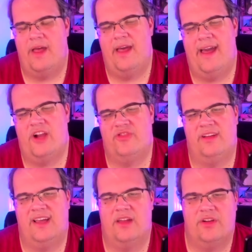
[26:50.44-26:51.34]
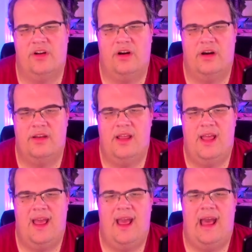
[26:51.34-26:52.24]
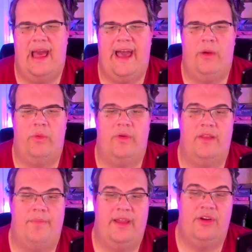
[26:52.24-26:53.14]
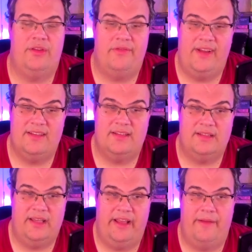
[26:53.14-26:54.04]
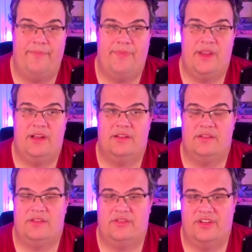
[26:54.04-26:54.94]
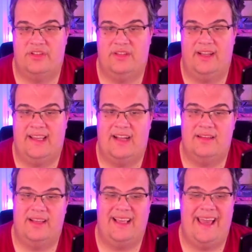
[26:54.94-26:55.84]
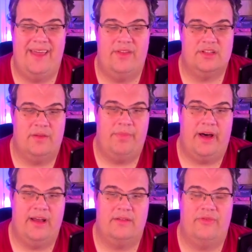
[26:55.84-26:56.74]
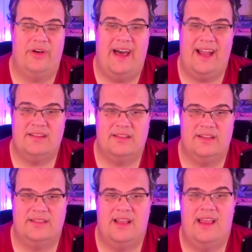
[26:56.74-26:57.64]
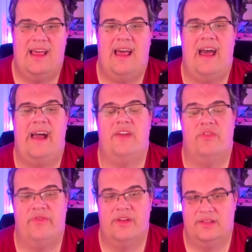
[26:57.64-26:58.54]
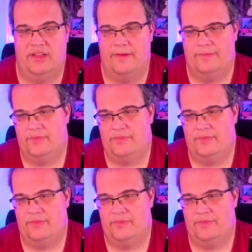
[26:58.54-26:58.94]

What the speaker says: extra encounter card, and when the player who defeats the scheme searches the encounter deck and discard pile for Exodus and reveals him.